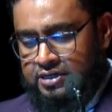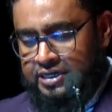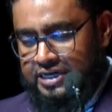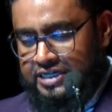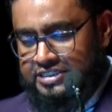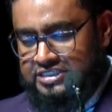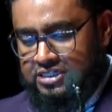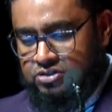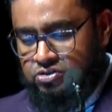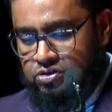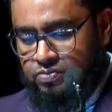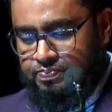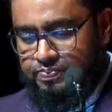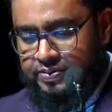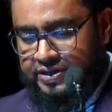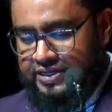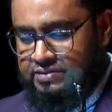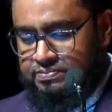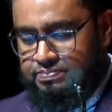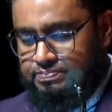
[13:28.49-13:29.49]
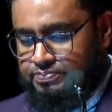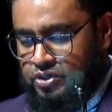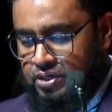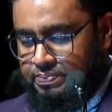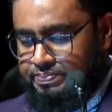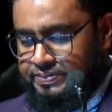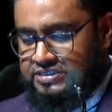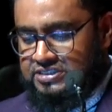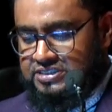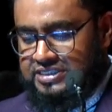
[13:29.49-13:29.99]
It's equipped with
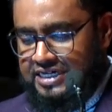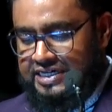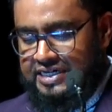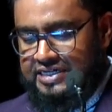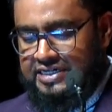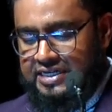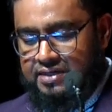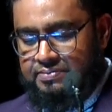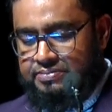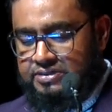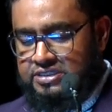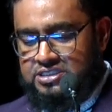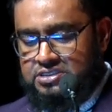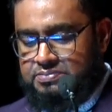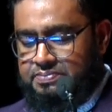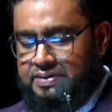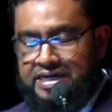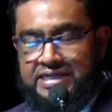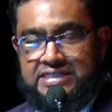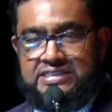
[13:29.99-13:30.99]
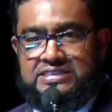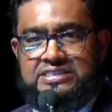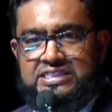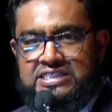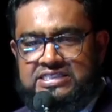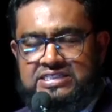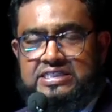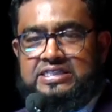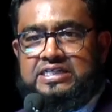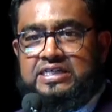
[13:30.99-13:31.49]
proper study tables, beds,
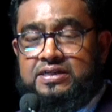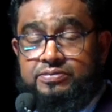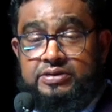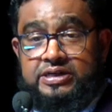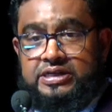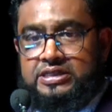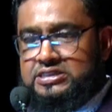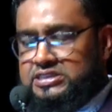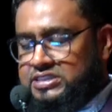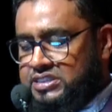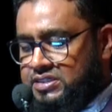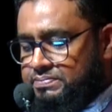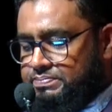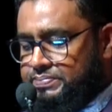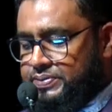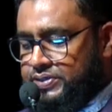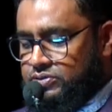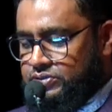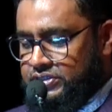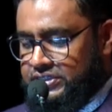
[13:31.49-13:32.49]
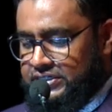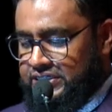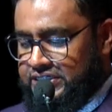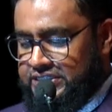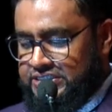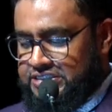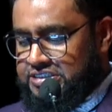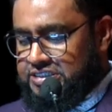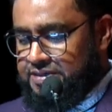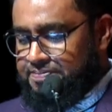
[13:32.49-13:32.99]
CCTVs,
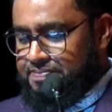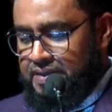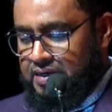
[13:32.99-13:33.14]
computers,